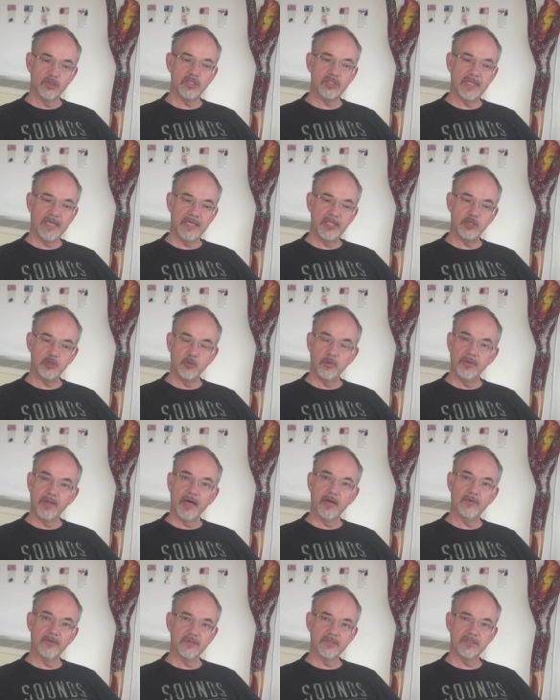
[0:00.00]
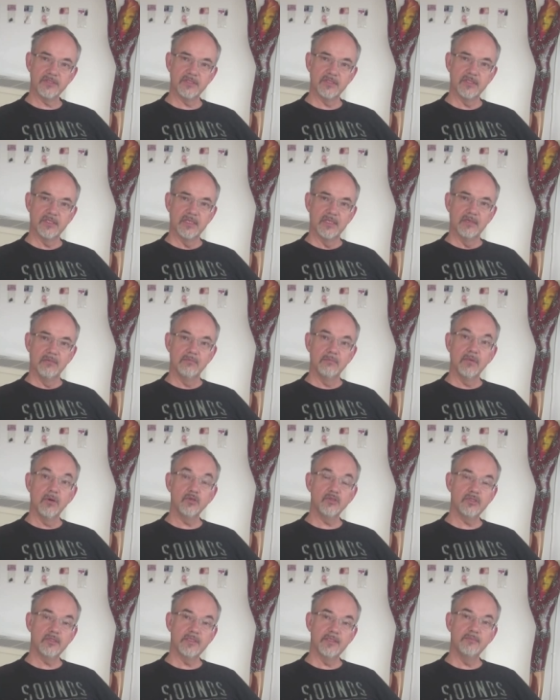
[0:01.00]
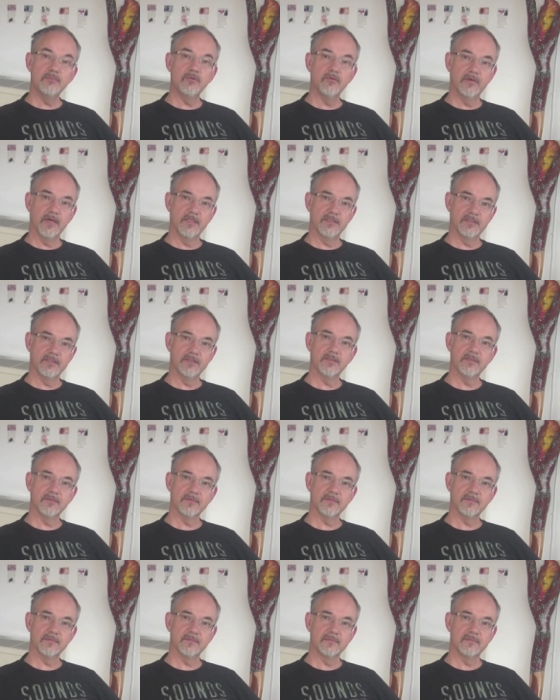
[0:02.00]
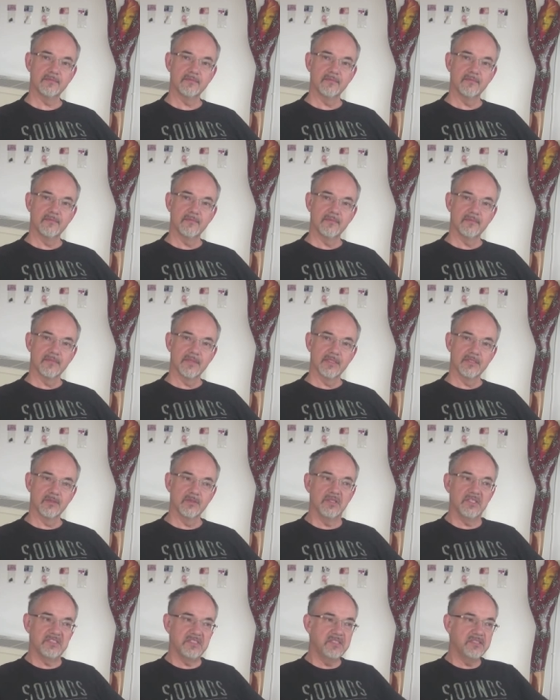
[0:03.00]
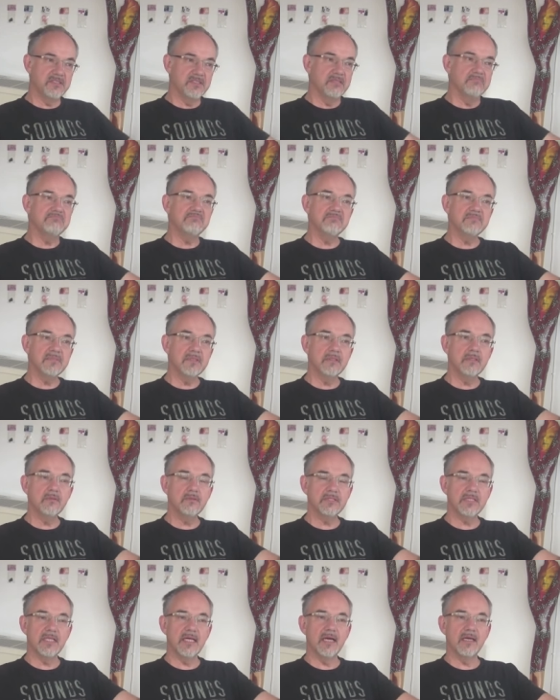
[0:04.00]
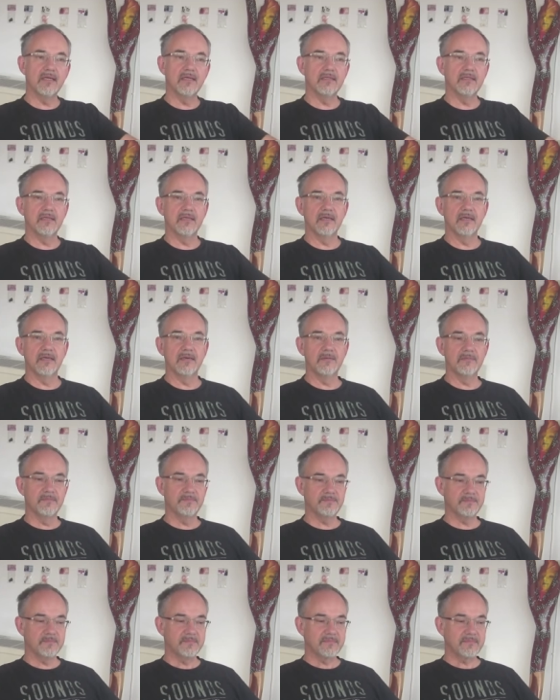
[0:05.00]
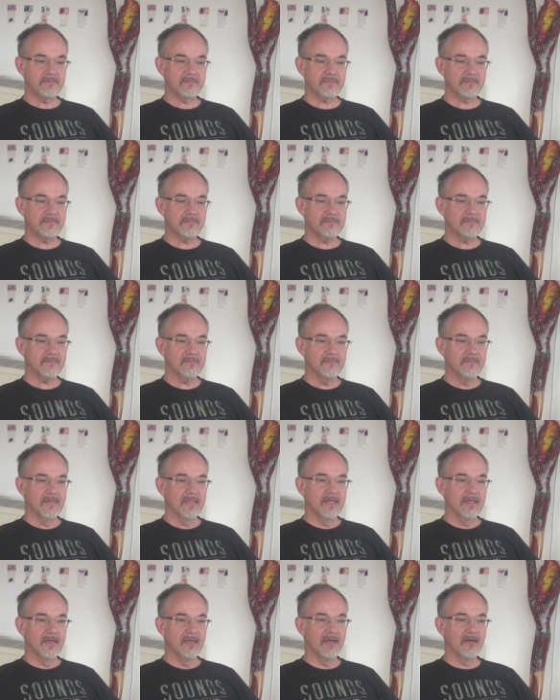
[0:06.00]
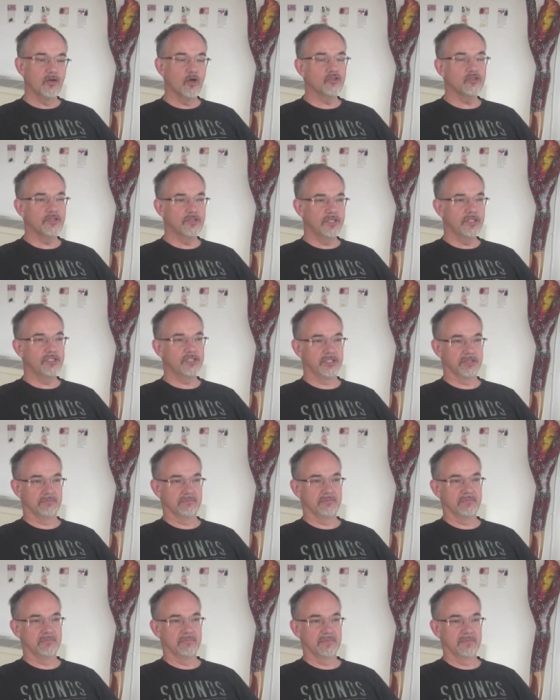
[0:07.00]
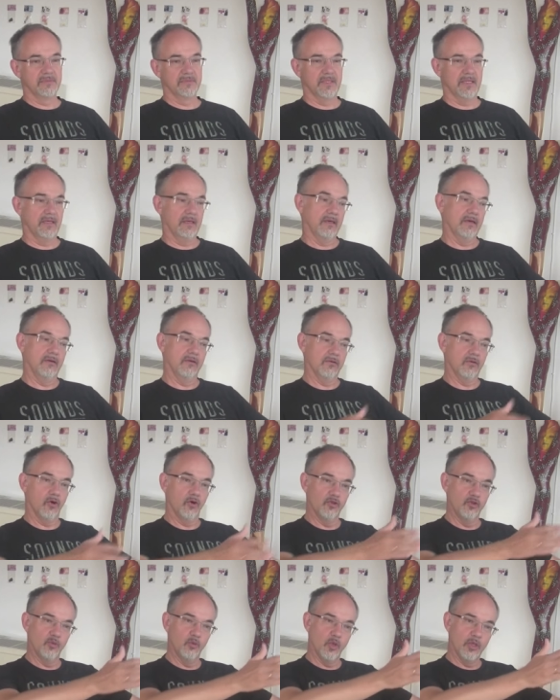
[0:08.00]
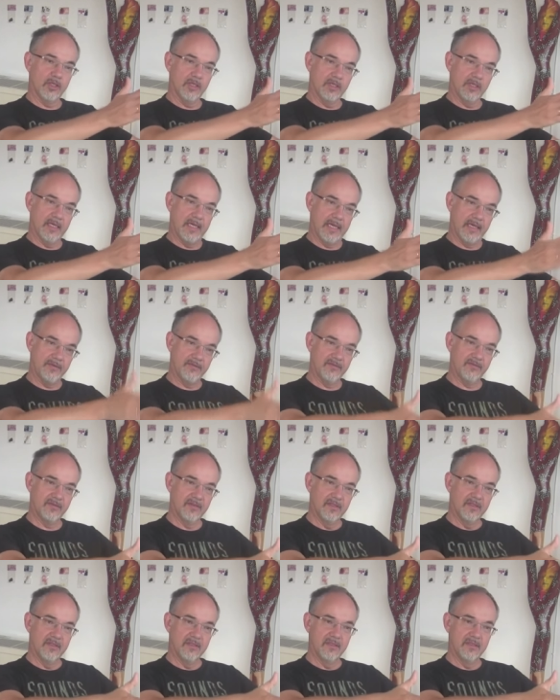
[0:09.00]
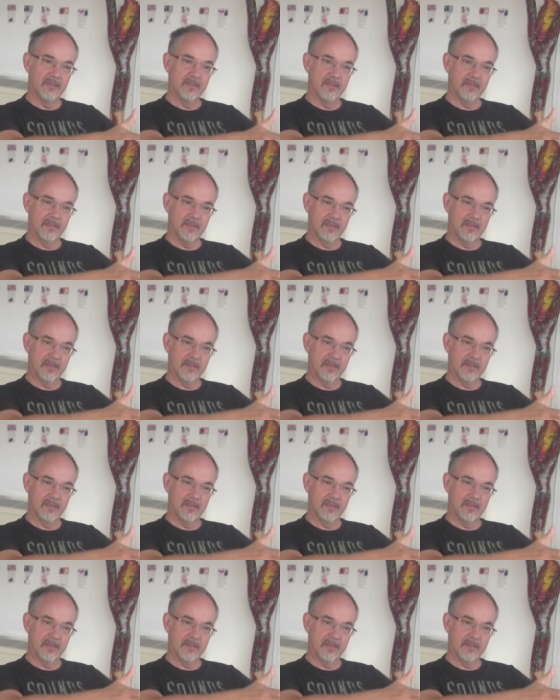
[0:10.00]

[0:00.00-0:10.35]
stage with others, mostly improvising. So this is looks like a, um, a contradiction. On the one hand, uh,